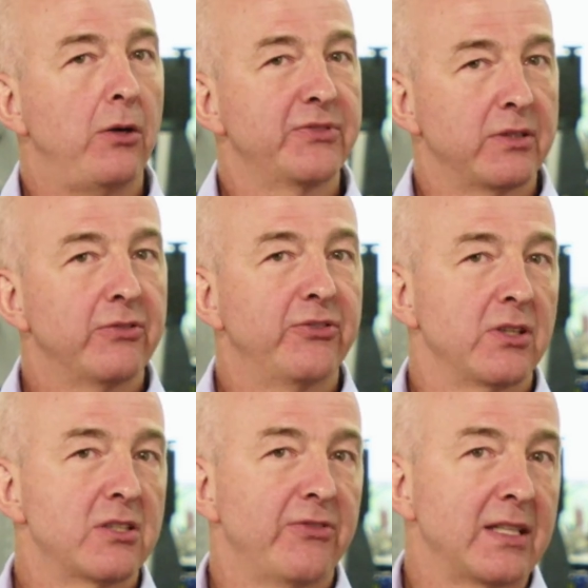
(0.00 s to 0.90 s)
after the
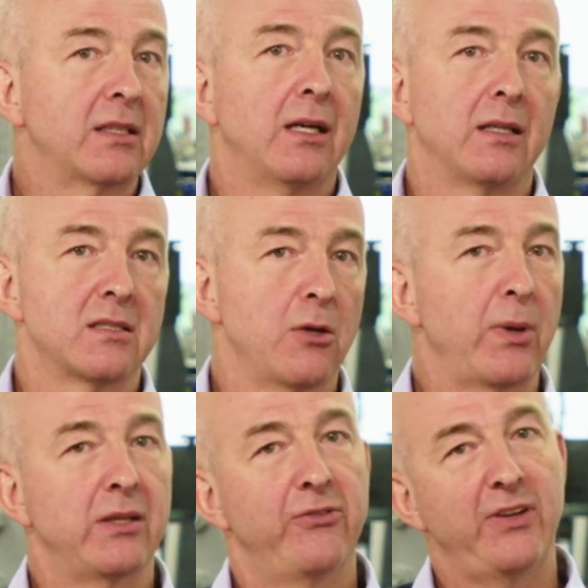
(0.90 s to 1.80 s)
first Fed cut. So
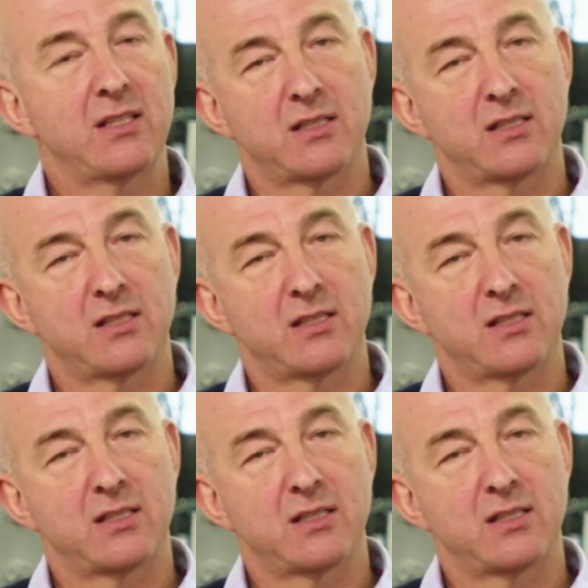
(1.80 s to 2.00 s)
when the Fed